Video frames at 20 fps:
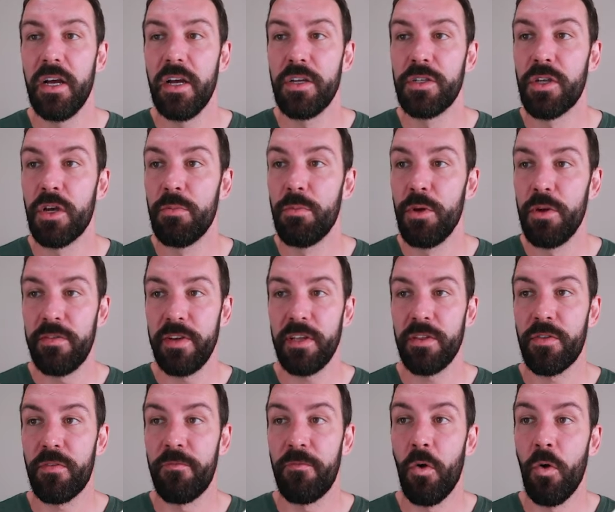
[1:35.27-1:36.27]
So moving
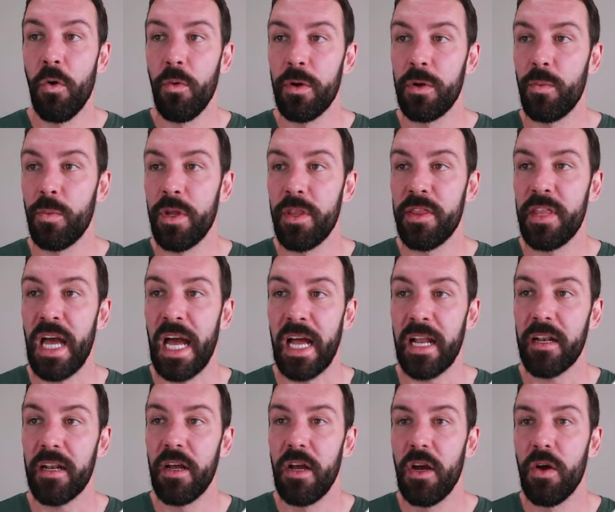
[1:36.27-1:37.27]
forward with
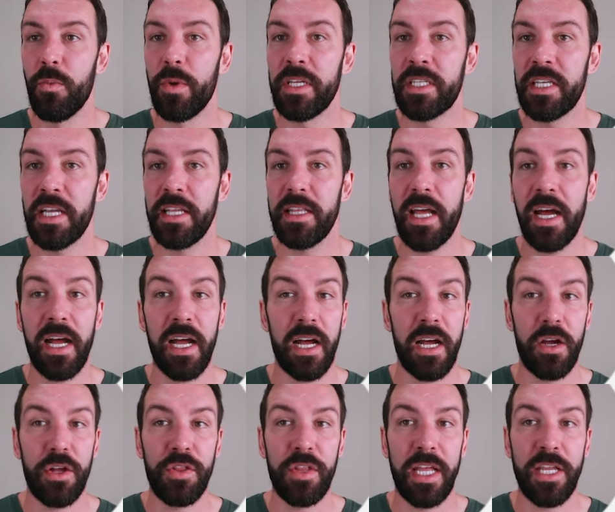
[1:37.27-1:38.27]
that, we see
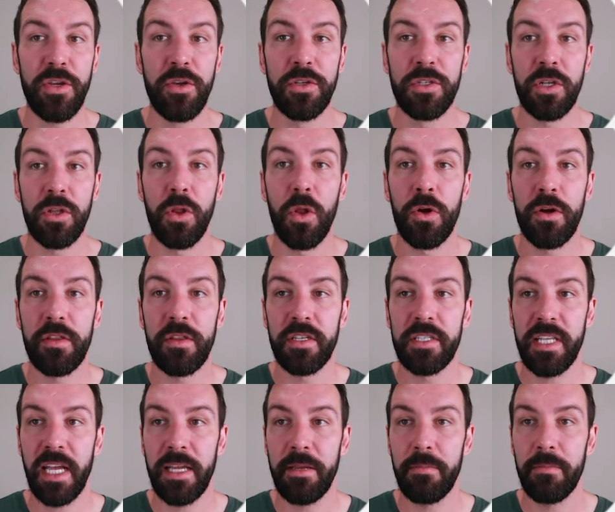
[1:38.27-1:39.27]
that they use a lot of the
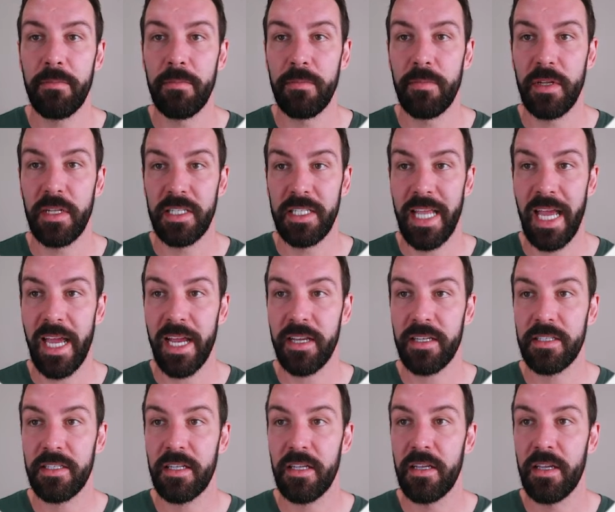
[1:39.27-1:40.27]
same
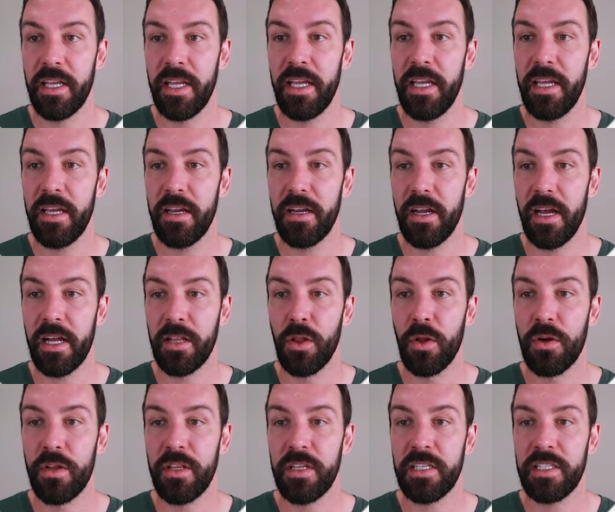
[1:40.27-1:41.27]
text here, a
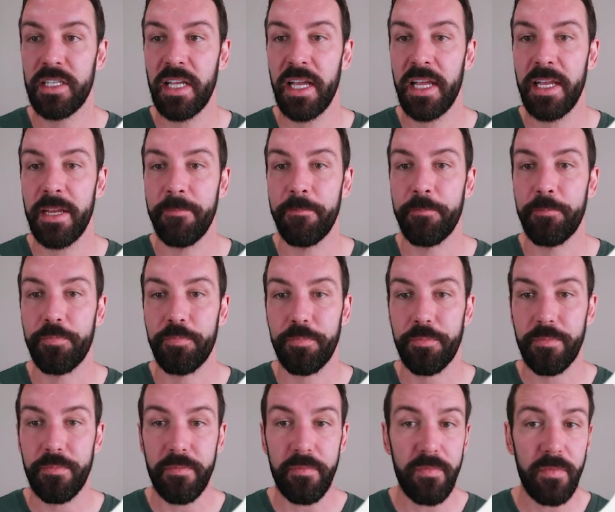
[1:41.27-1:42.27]
lot of the same
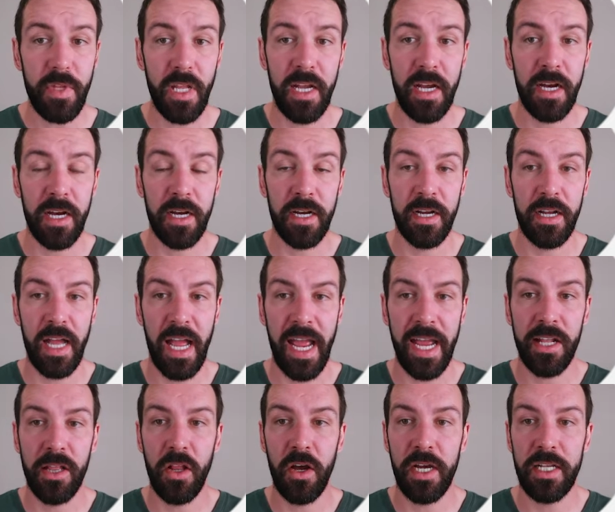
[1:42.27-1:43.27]

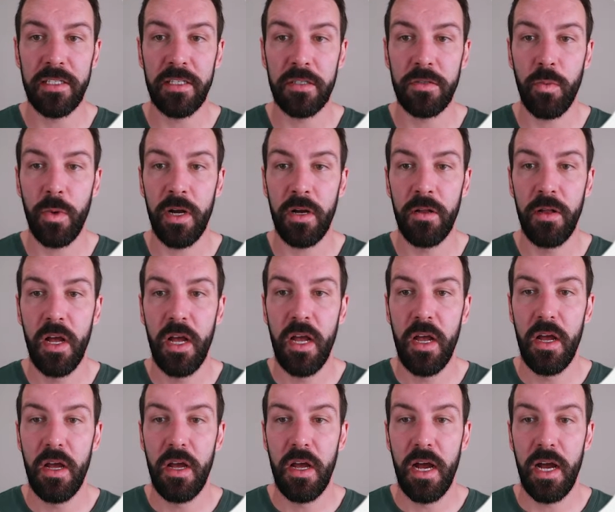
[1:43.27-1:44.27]
headlines as well.
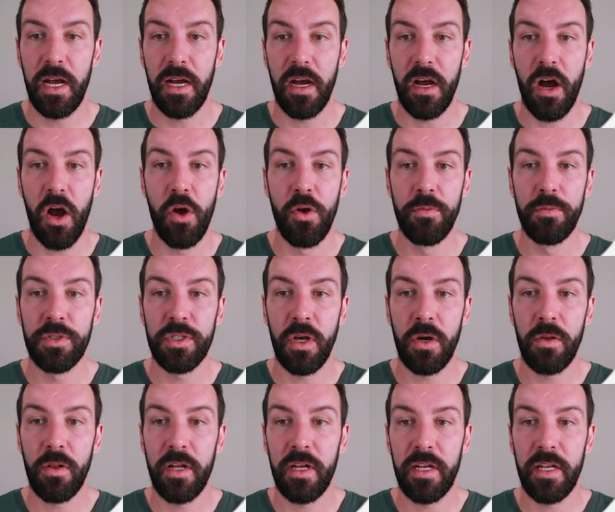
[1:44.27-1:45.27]
Home
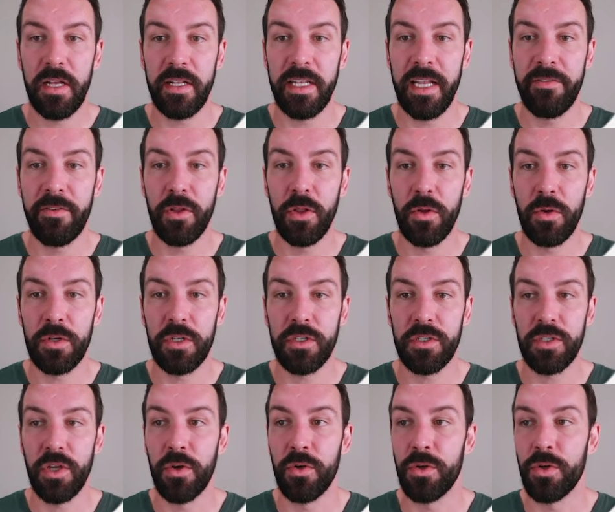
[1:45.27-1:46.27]
solar never looked
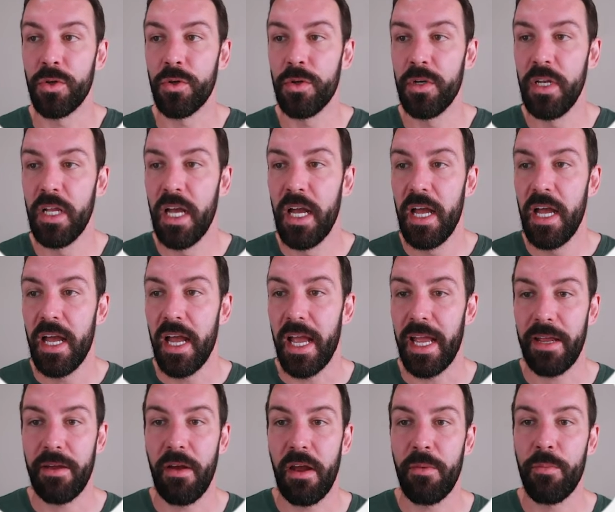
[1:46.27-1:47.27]
so good.
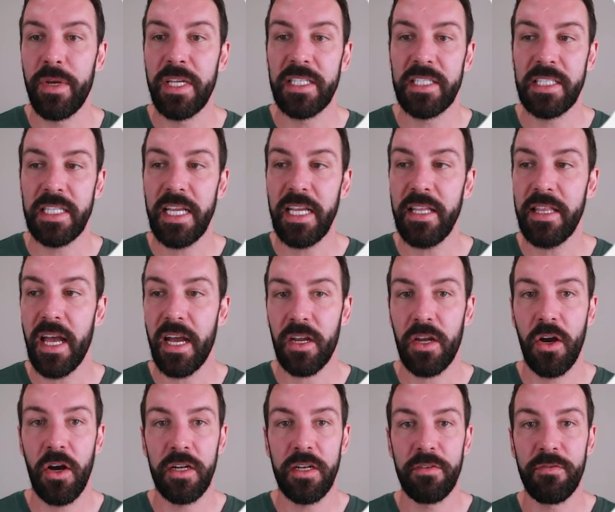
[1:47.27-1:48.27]
And we see that
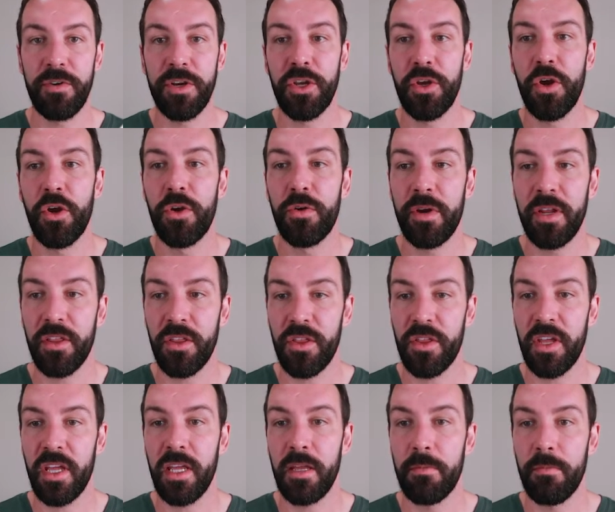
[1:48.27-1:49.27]
kind of recurring
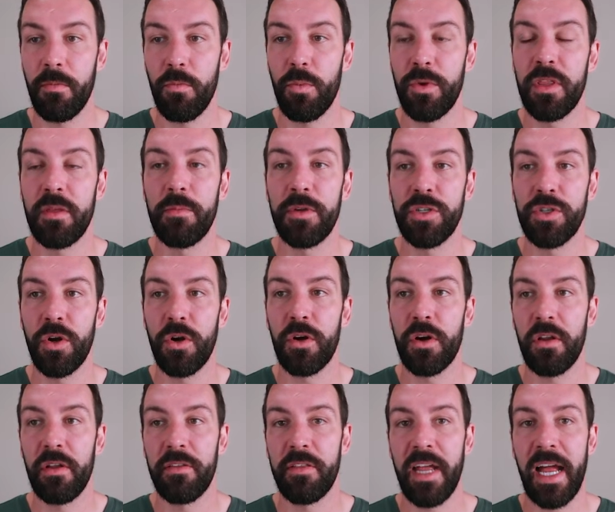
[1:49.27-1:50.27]
theme with the
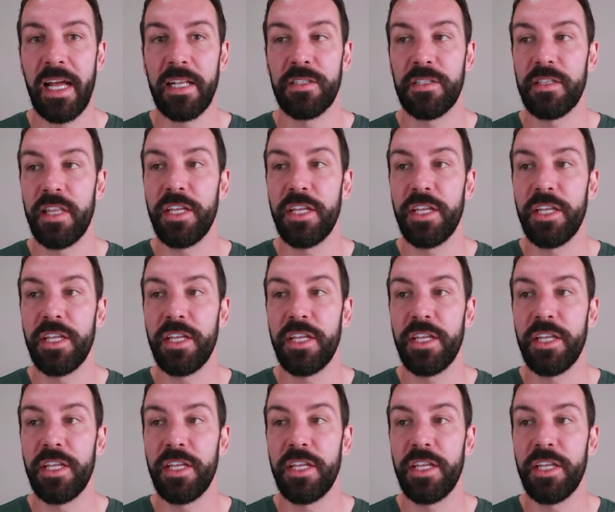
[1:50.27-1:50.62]
majority of the ads.